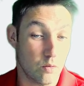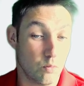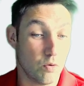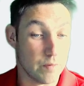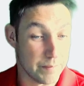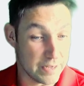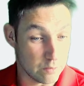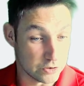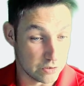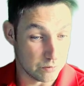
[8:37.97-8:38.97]
What we may
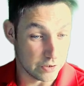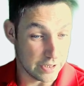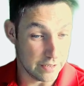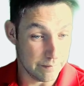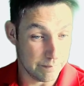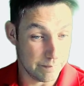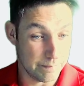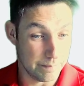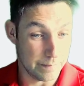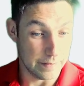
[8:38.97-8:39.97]
also want here
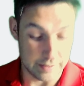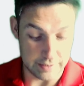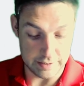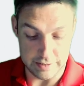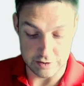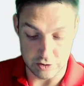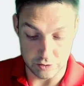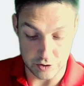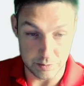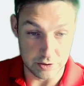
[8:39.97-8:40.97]
is a
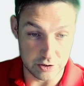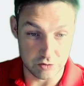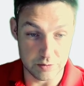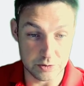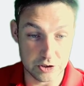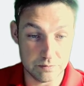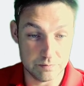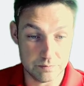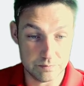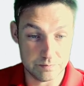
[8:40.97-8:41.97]
document description.
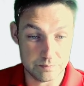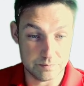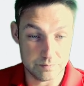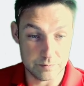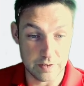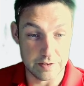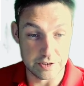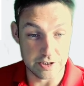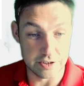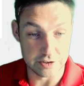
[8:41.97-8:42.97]
Now
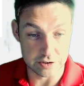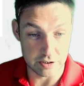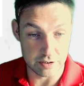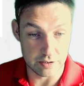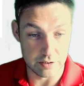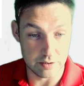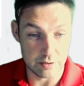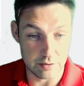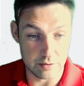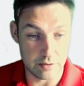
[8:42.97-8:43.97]
this is
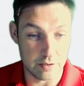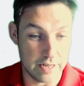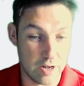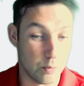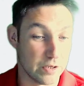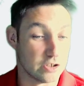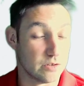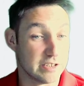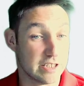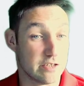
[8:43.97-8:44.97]
helping us
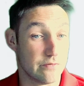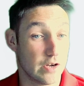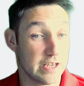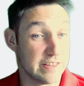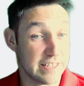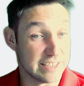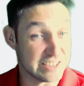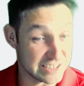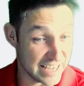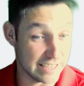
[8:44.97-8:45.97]
to identify the
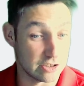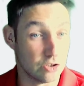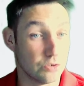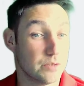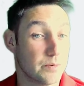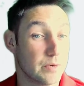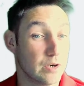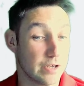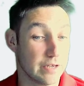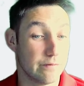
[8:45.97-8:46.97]
exact document we're
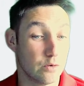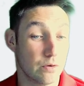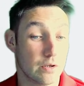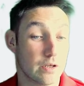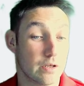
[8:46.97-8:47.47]
looking for.